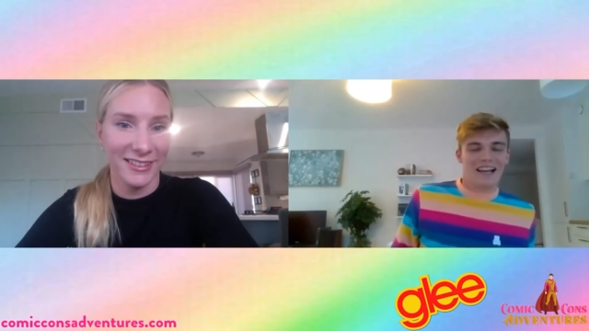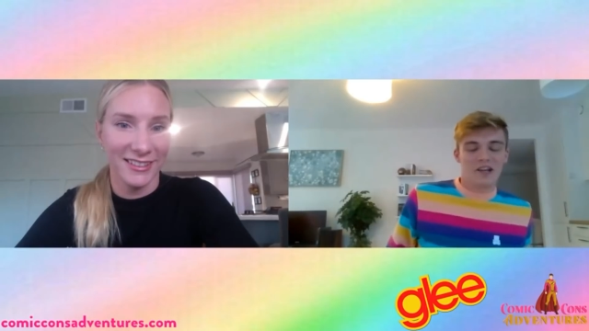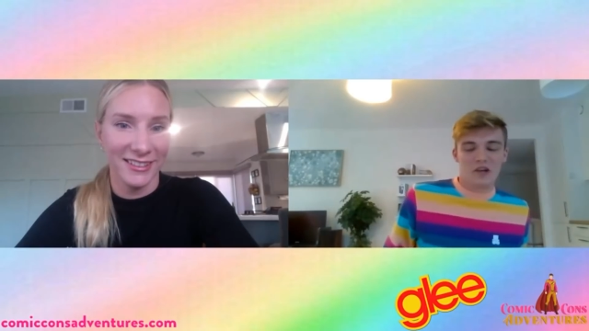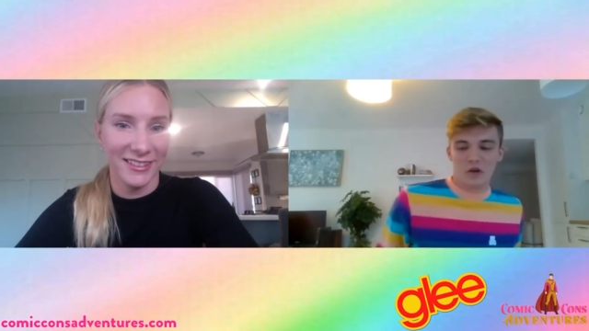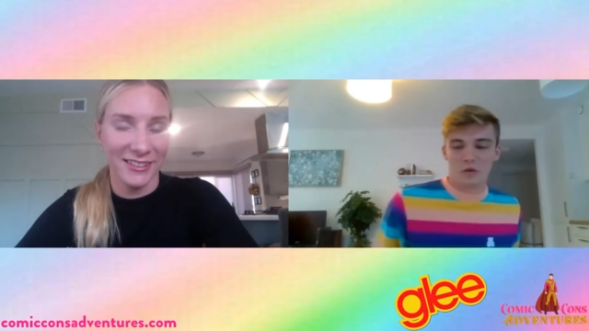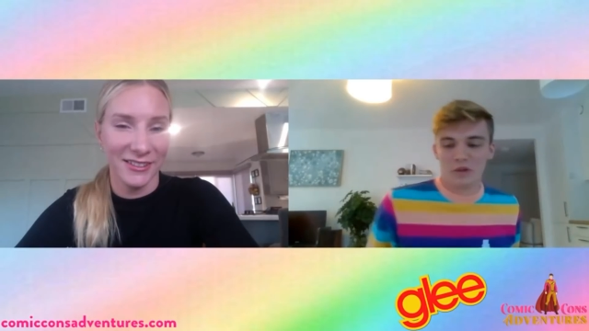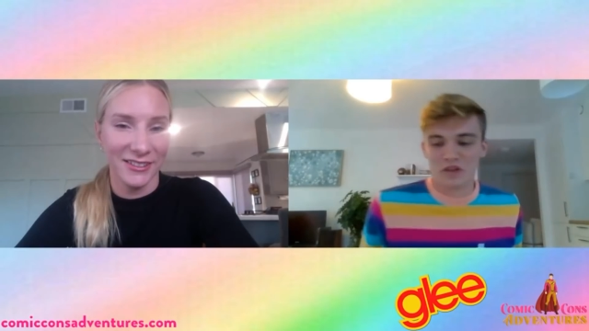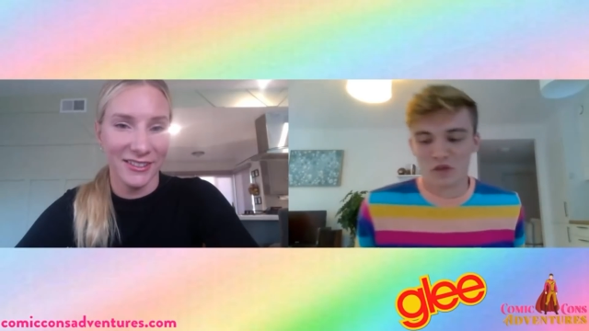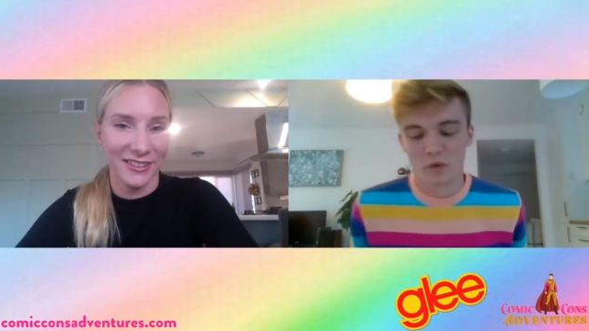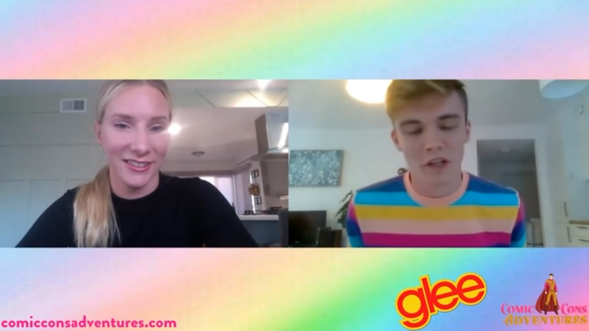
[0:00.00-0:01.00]
Speaker 1: Are you a bit
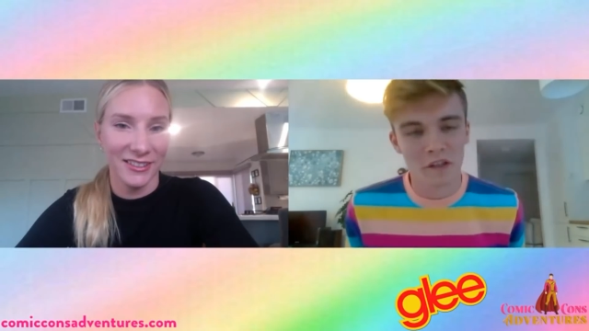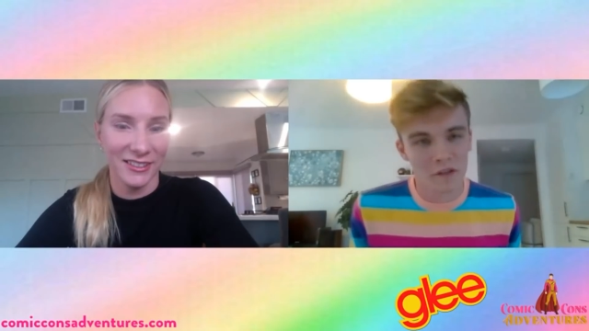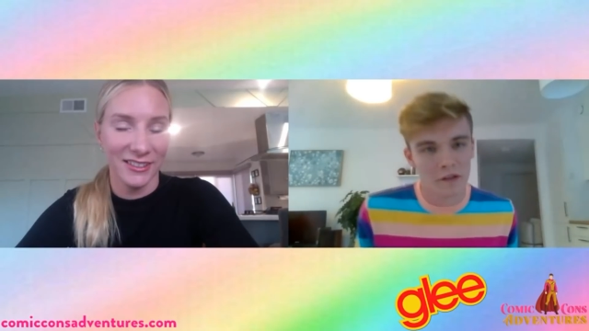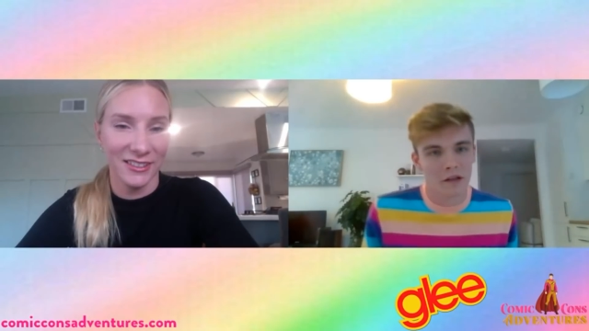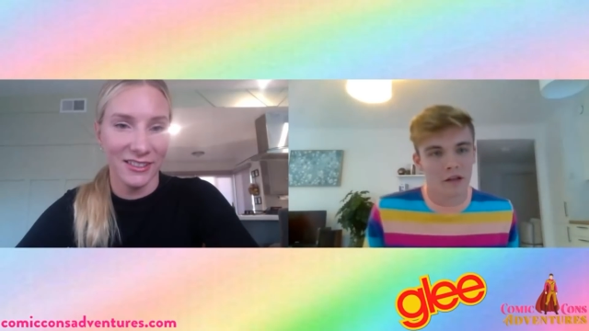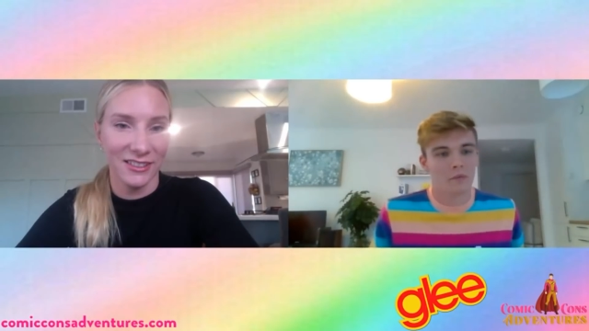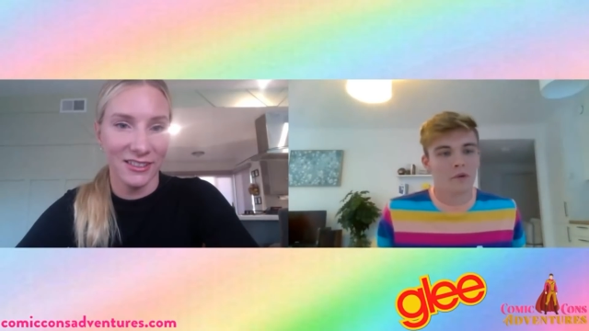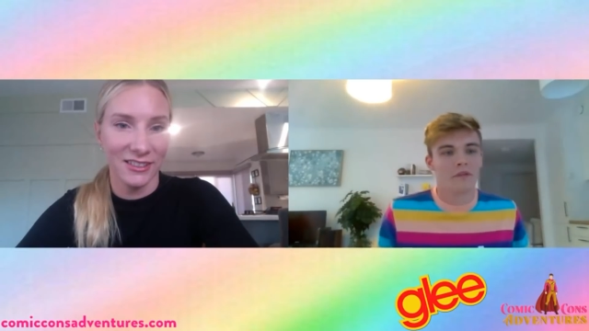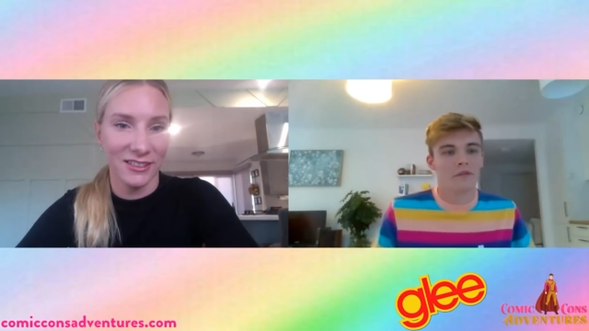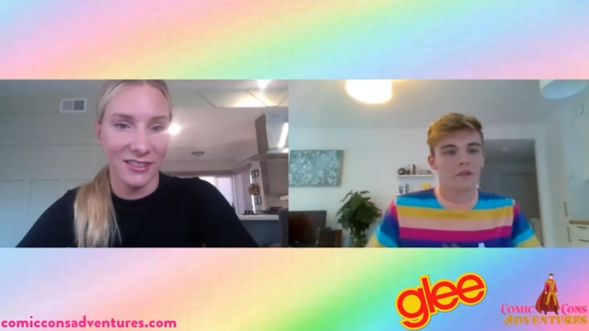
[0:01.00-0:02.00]
stressed uh,
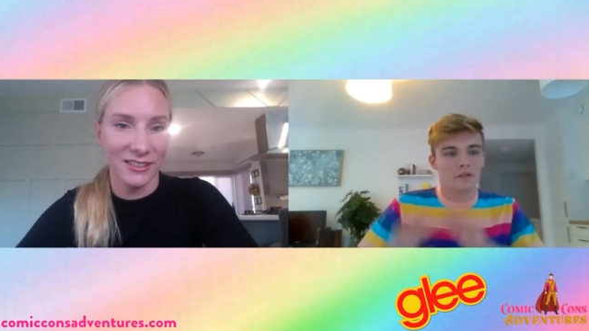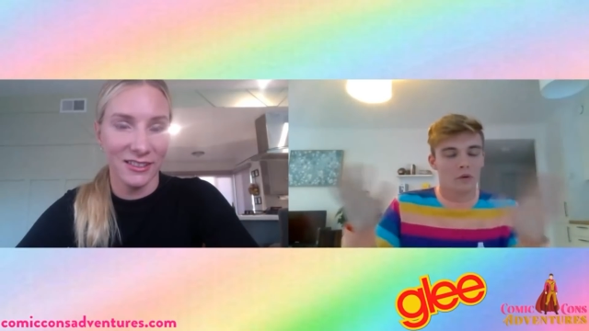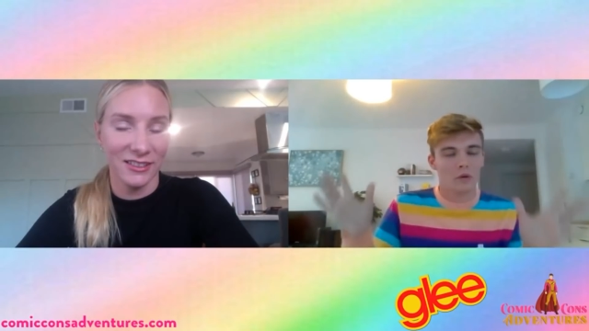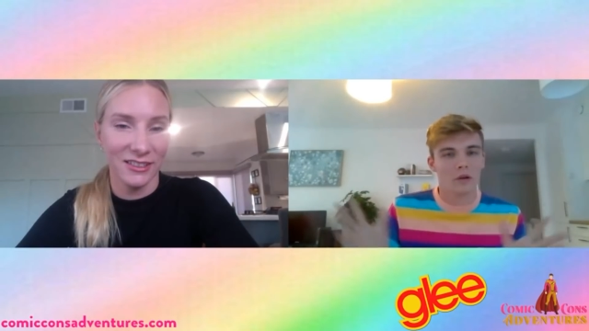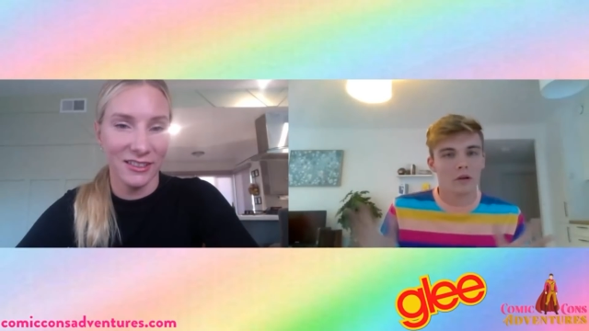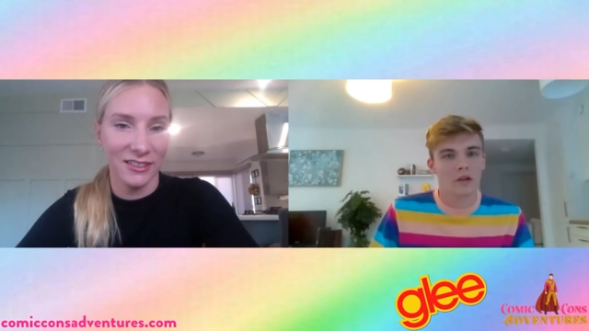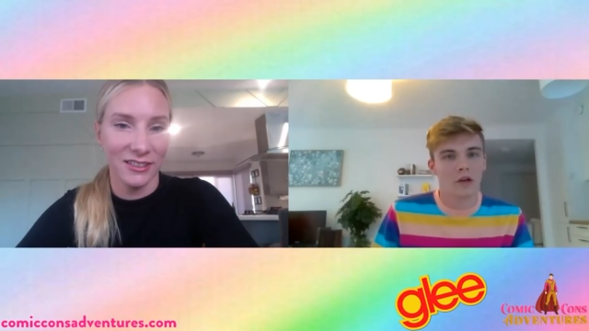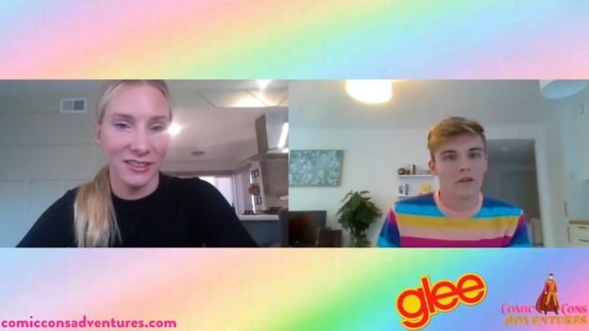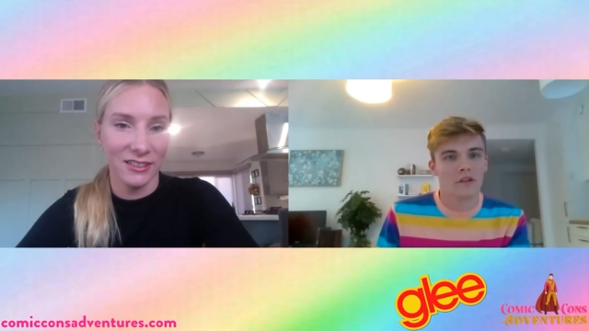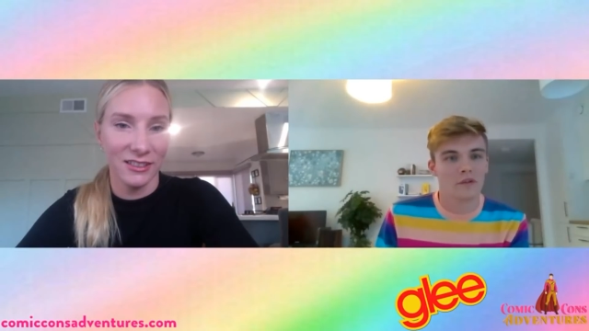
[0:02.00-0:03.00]
with this whole
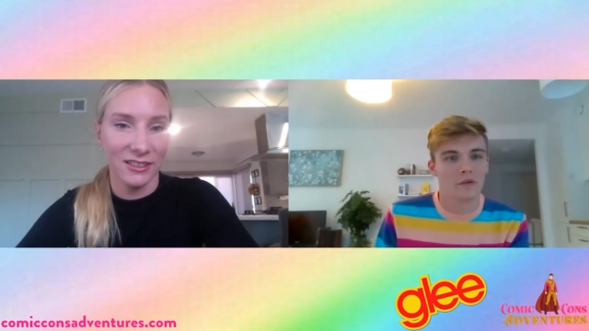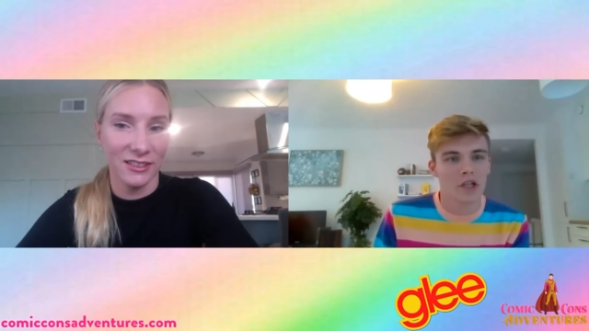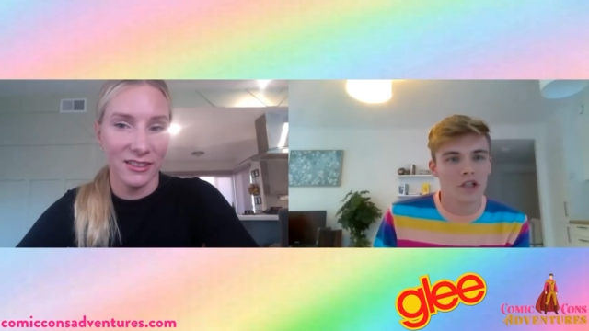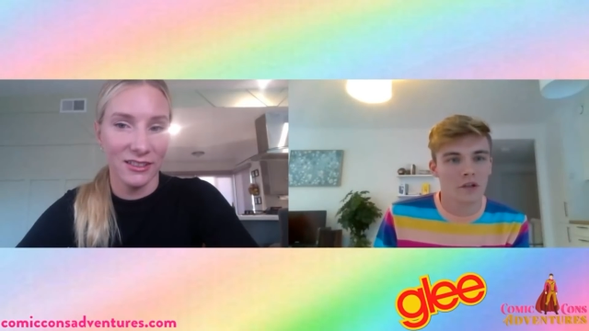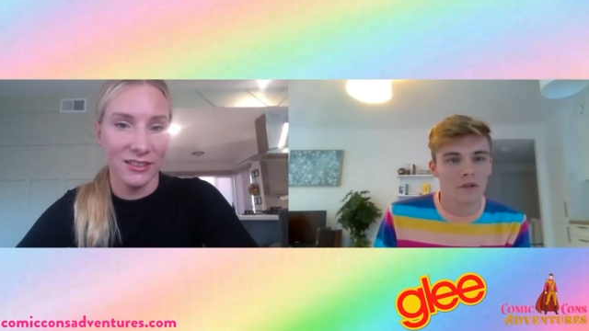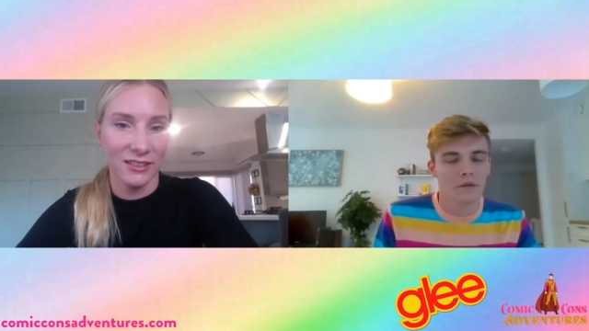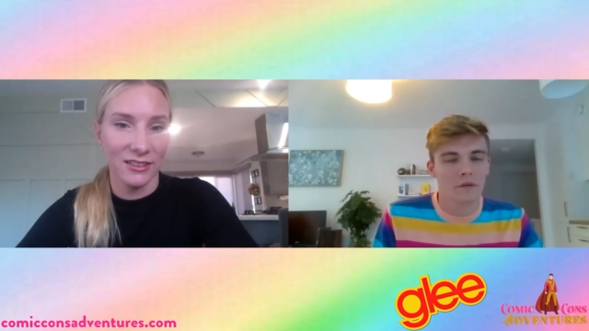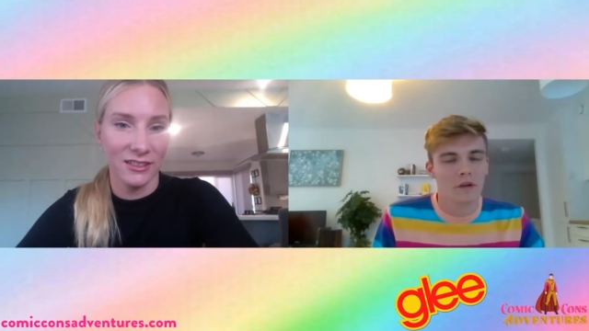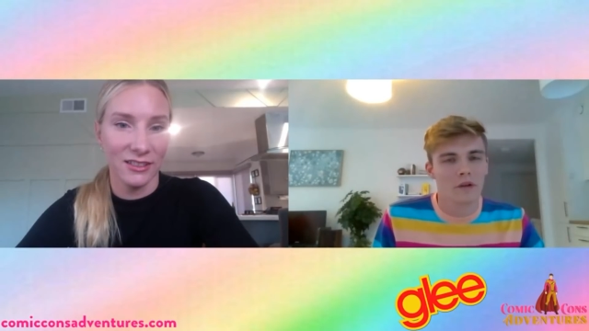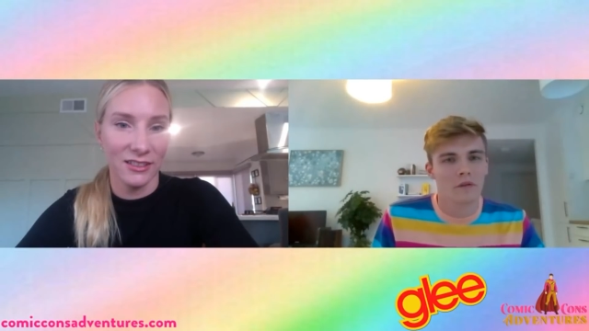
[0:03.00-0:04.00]
COVID
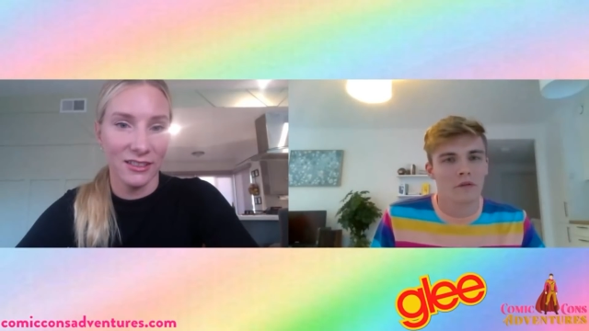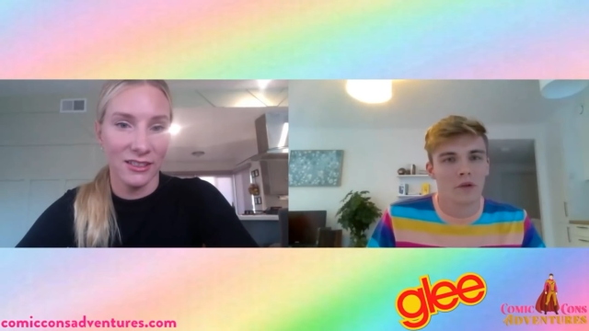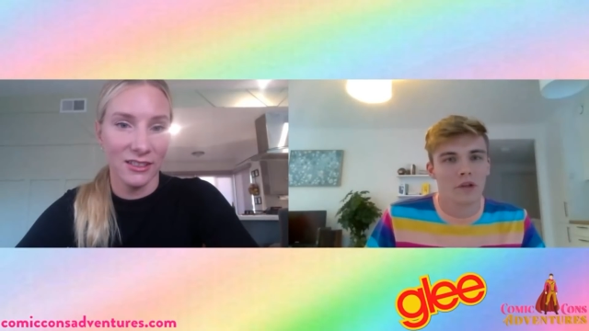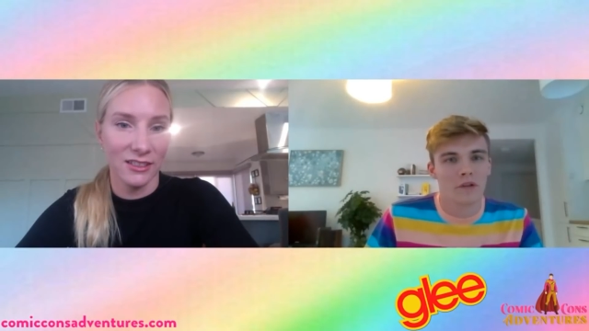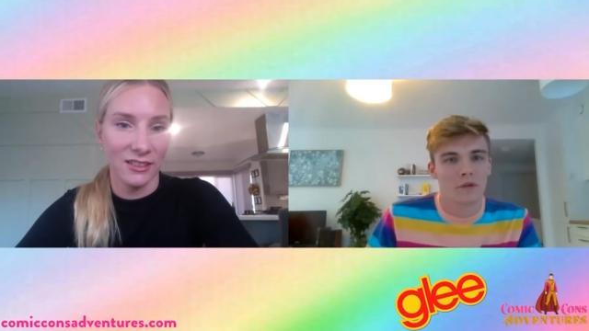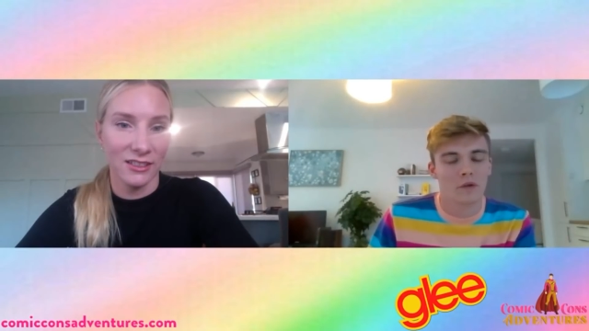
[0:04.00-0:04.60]
situation? for your kids to